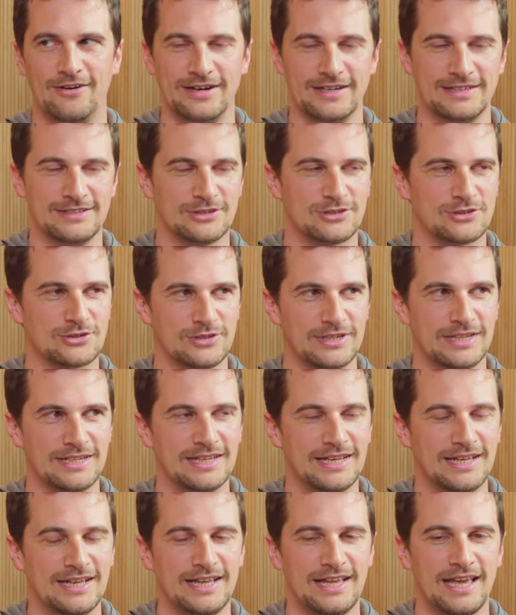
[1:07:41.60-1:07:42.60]
our
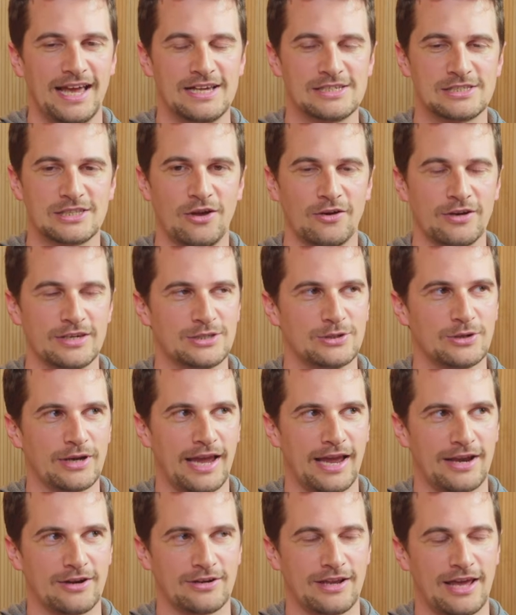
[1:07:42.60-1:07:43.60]
industry, as long as you
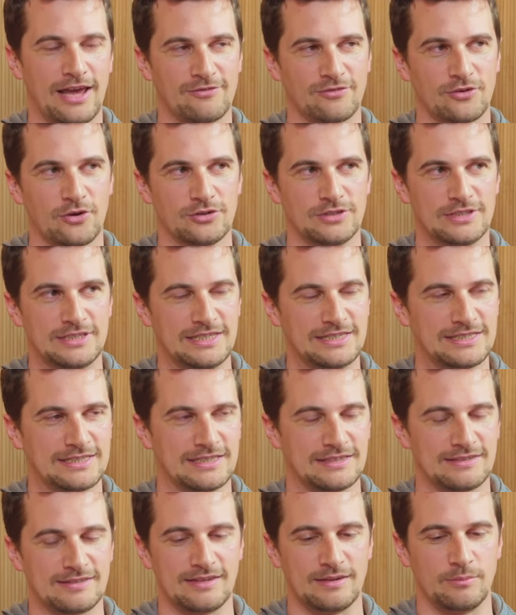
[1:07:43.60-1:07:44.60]
cannot have
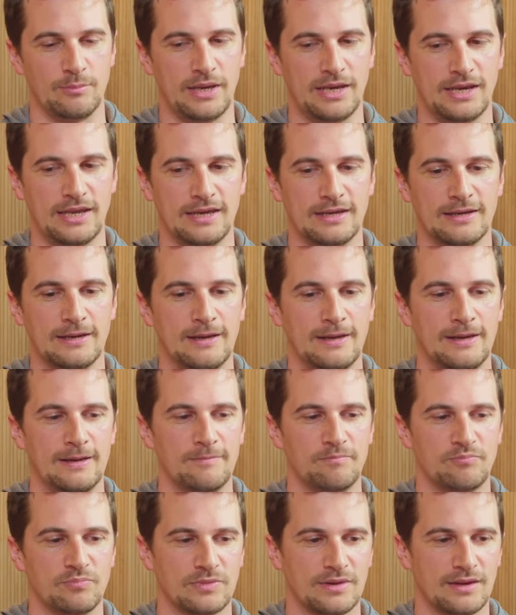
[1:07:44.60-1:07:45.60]
consistency. Meaning,
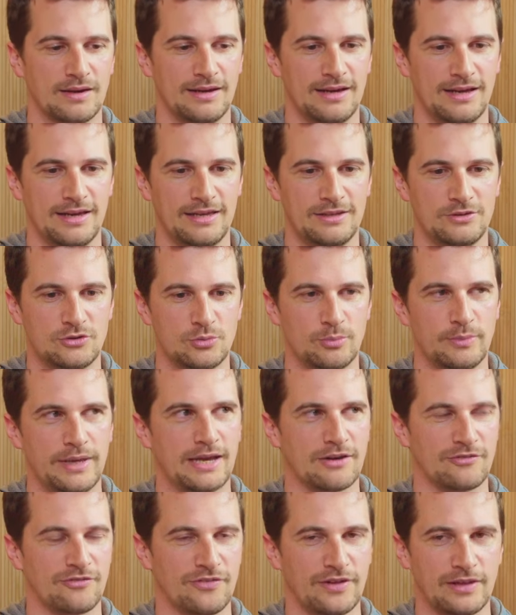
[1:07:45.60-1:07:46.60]
to
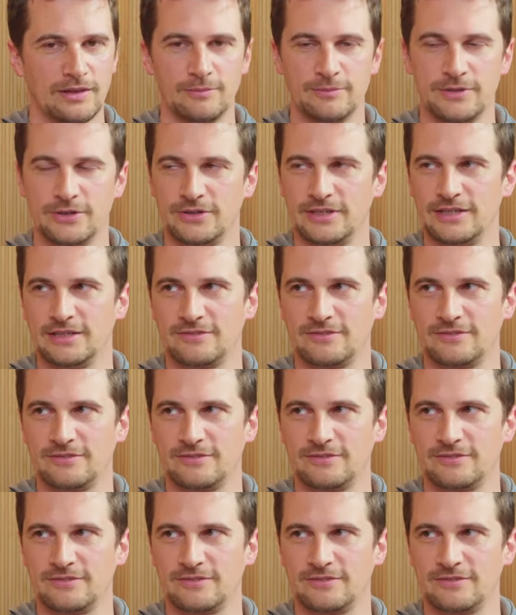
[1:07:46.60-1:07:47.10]
make a film, you